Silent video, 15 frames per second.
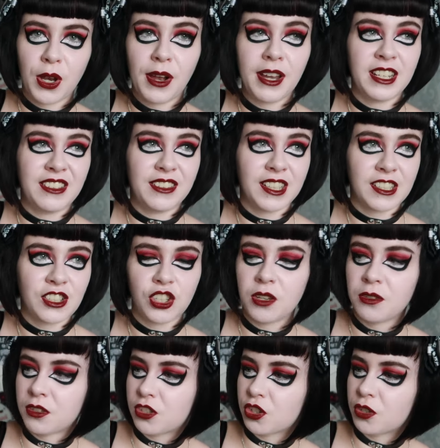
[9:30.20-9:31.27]
anything has
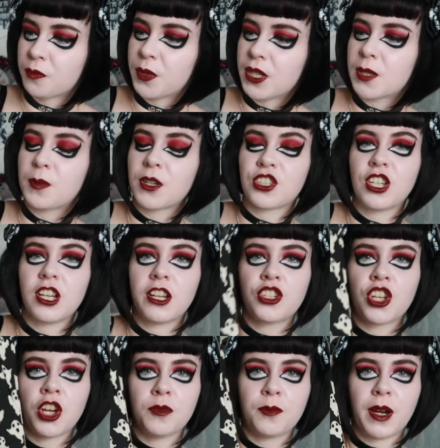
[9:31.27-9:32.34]
ghosts on, but especially like
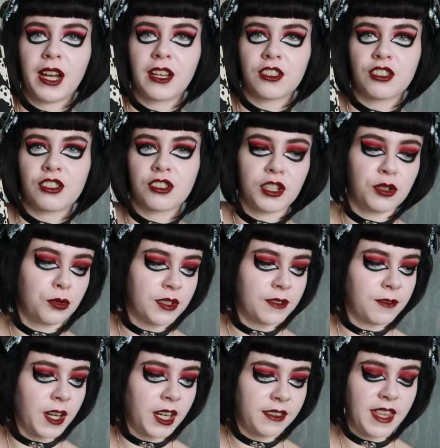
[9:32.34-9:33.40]
tote bags, because I always
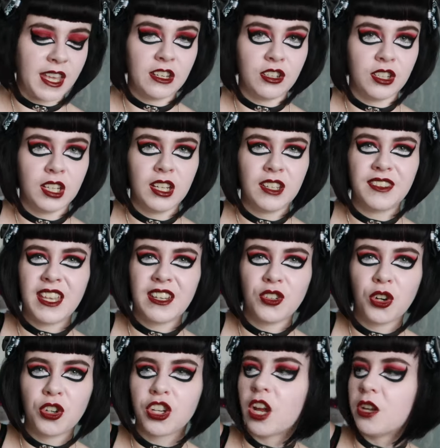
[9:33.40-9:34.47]
find they're
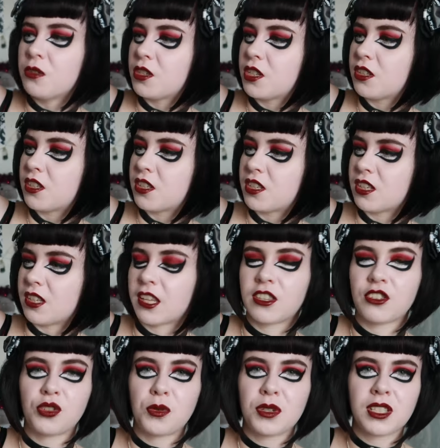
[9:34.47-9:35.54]
not ghosts, like
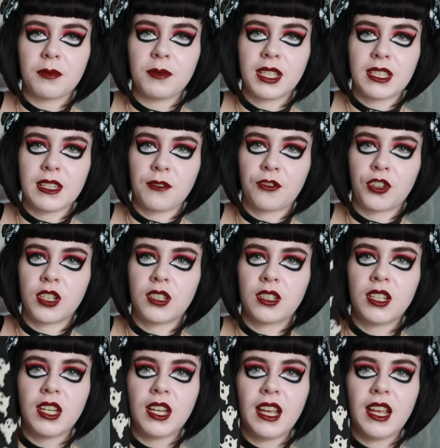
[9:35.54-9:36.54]
they're always something different.